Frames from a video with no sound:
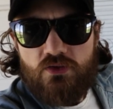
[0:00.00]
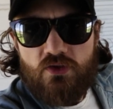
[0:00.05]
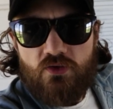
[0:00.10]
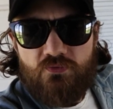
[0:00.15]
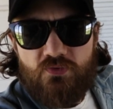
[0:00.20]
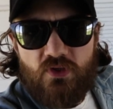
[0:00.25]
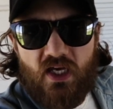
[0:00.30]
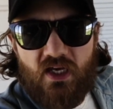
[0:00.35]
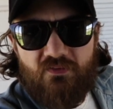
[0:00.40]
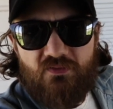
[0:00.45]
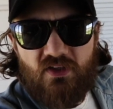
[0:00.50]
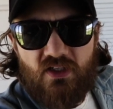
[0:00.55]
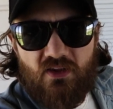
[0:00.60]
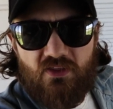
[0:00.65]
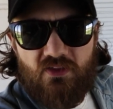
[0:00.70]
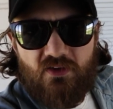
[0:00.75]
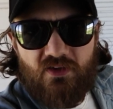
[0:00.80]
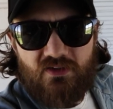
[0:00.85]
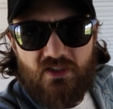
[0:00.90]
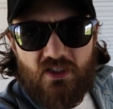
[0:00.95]
So if you have
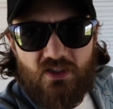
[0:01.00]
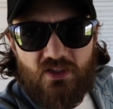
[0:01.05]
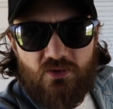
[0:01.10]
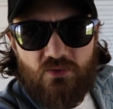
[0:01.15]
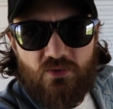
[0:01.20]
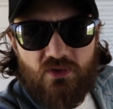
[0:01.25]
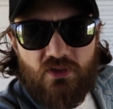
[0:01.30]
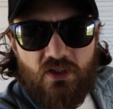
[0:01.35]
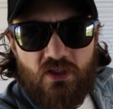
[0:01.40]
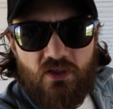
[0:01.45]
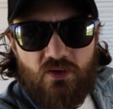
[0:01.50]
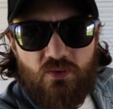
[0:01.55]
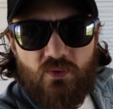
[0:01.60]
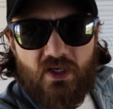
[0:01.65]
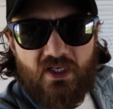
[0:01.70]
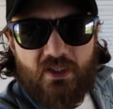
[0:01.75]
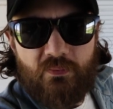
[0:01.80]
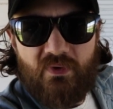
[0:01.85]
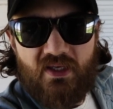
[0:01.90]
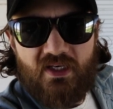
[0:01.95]
anything that you would
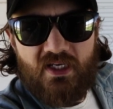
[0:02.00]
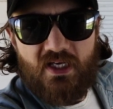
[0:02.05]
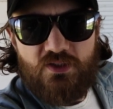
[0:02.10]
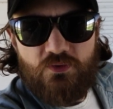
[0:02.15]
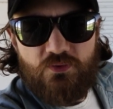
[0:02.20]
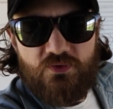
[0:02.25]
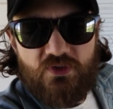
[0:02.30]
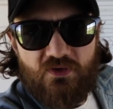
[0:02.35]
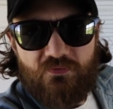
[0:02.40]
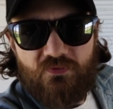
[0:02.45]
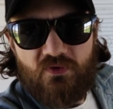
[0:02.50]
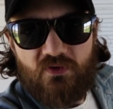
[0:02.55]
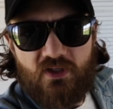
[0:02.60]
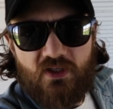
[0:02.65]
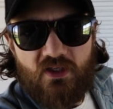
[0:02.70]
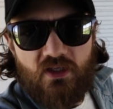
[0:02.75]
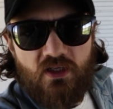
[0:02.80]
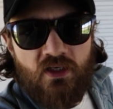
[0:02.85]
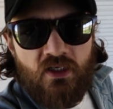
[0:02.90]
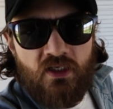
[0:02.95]
recommend I do
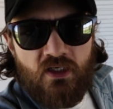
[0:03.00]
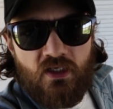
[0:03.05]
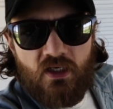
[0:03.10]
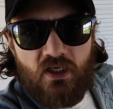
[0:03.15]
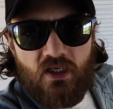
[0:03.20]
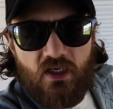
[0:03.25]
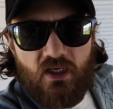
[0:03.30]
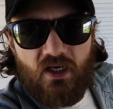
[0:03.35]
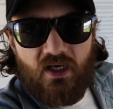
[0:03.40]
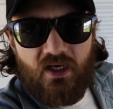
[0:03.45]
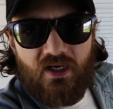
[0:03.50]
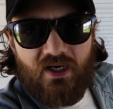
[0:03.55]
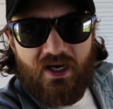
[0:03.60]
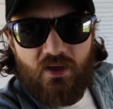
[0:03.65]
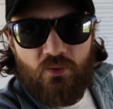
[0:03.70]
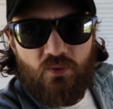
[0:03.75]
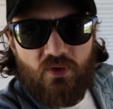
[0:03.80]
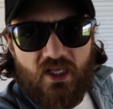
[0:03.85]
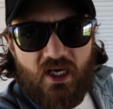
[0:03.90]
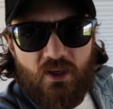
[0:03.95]
differently, I
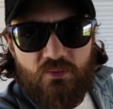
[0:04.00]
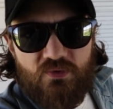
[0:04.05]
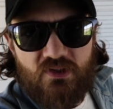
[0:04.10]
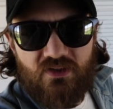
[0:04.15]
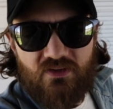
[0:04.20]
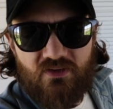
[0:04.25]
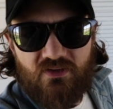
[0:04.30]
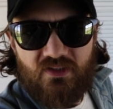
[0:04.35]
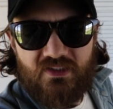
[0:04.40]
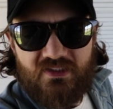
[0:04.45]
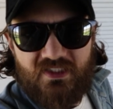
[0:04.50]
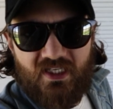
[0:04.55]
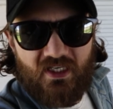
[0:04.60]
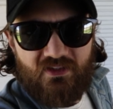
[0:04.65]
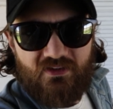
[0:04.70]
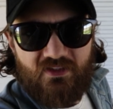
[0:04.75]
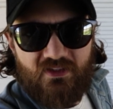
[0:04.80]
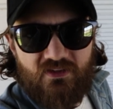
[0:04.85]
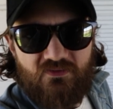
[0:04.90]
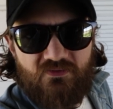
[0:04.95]
will absolutely
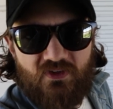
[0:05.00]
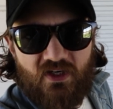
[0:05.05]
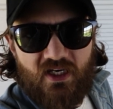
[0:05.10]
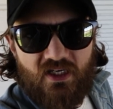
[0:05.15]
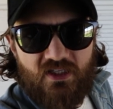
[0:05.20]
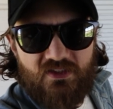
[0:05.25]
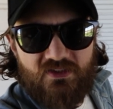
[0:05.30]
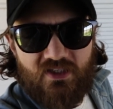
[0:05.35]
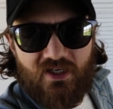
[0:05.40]
take the advice.